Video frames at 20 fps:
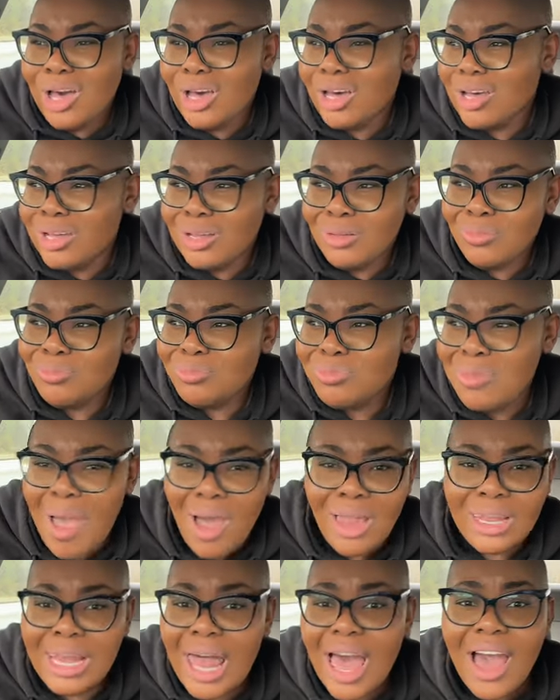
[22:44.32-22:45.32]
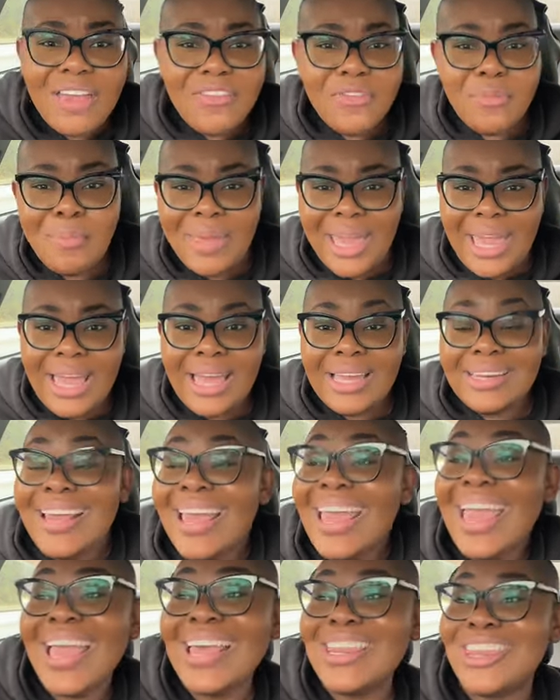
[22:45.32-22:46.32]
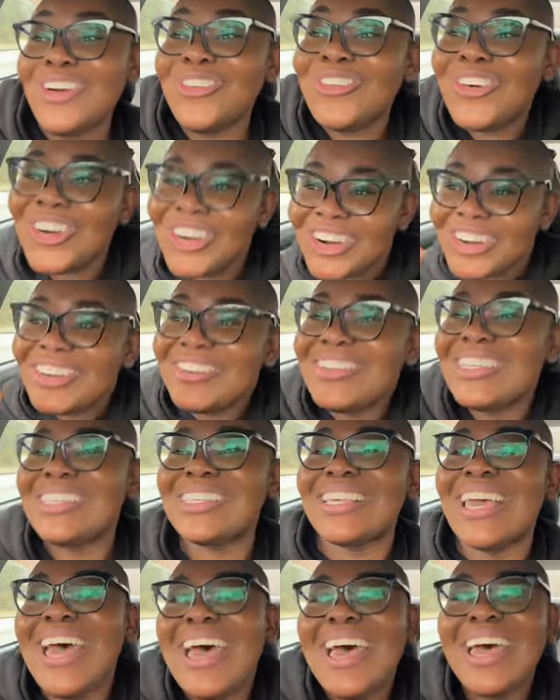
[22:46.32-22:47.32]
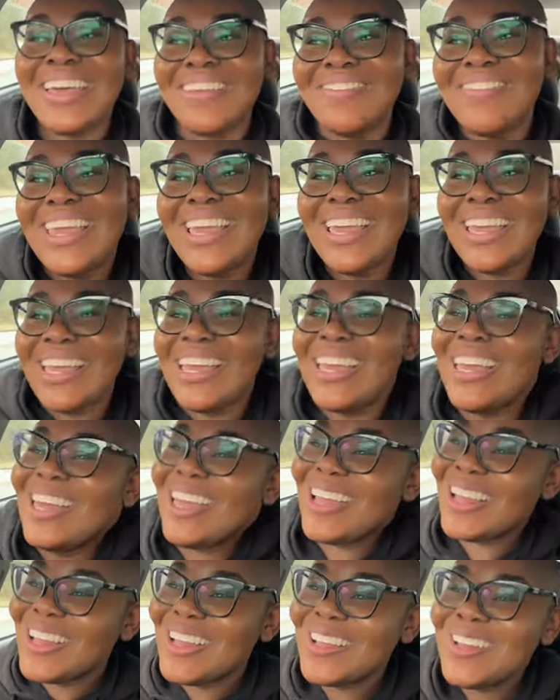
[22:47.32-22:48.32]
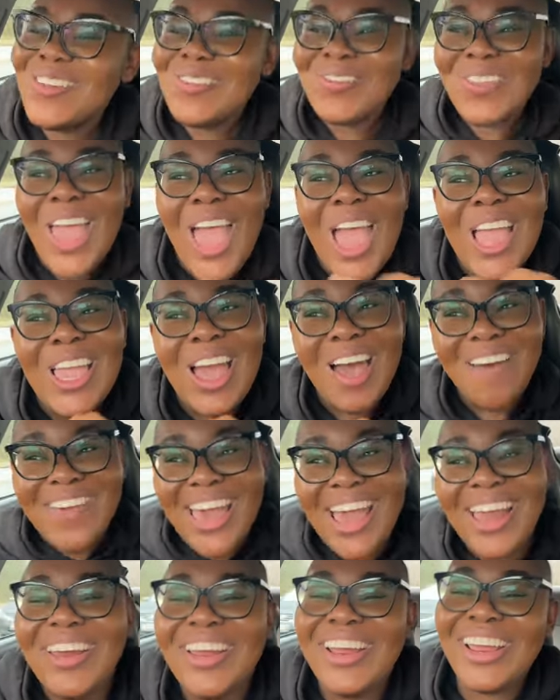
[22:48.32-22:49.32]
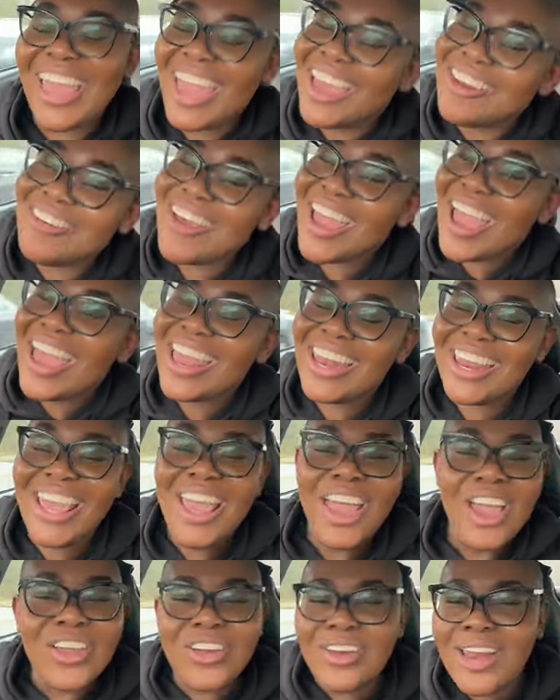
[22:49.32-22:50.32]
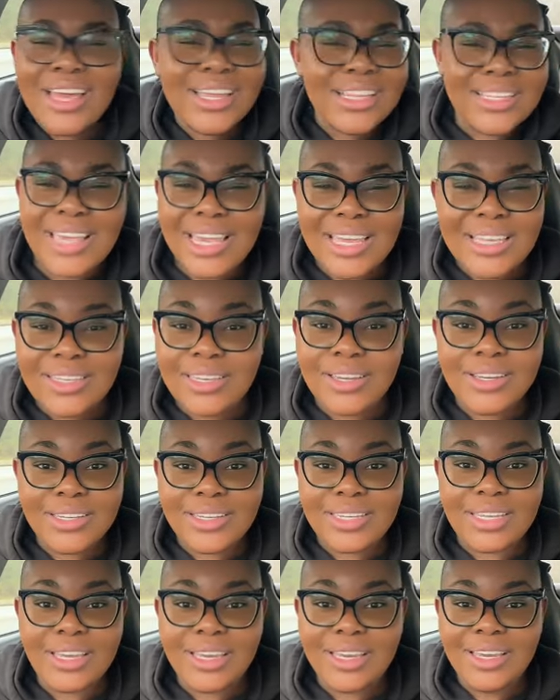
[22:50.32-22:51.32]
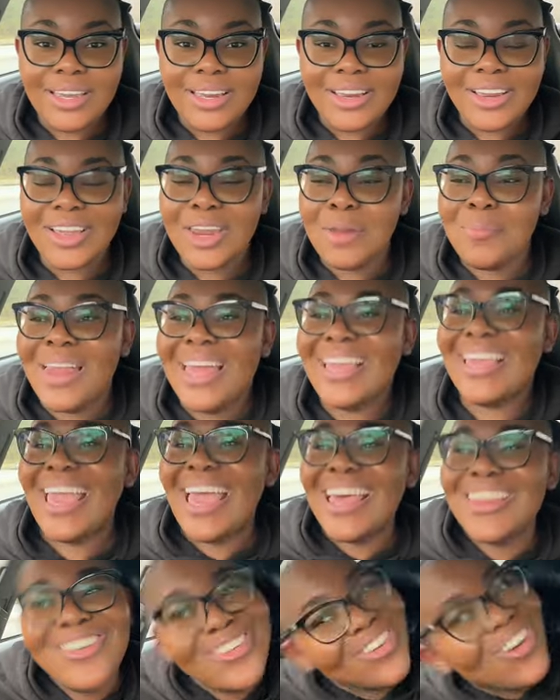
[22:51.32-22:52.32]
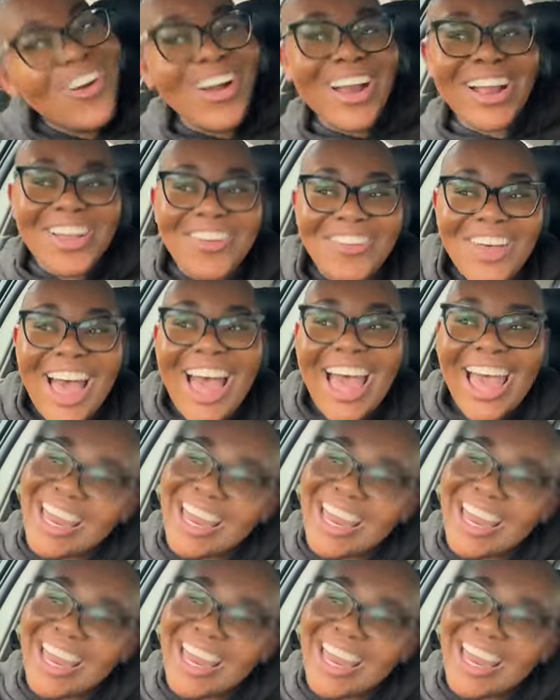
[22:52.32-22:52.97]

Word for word: uh, live band, the war is coming, y'all better get ready. You're not going to take it seriously. You're going to be like, yeah, the war, come